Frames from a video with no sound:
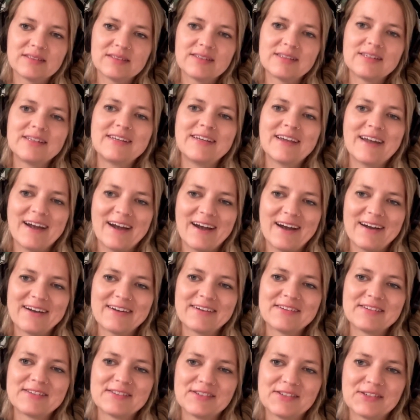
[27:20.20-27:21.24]
Yeah.
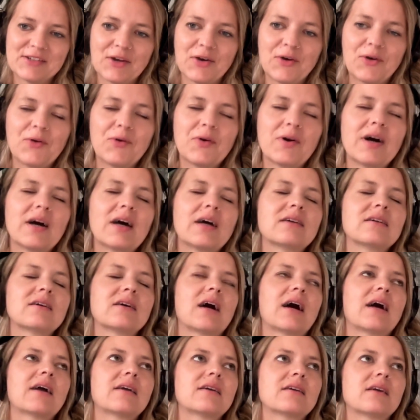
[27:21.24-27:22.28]
So
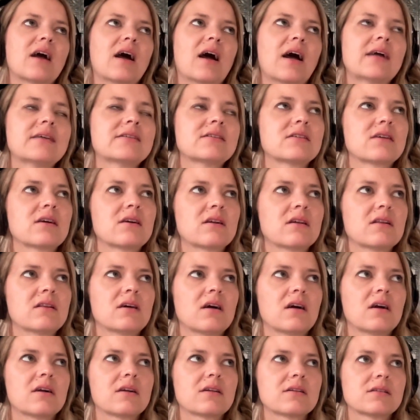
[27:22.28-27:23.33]
I started the
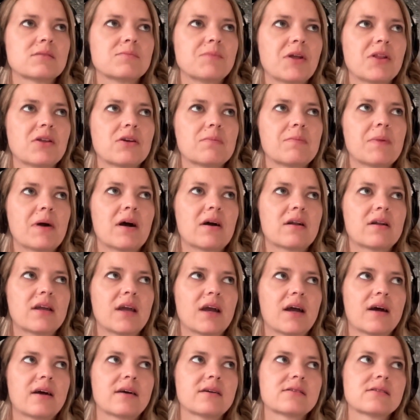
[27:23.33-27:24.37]
Artist Mother
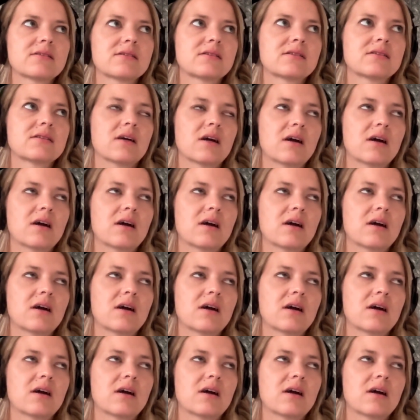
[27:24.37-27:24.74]
podcast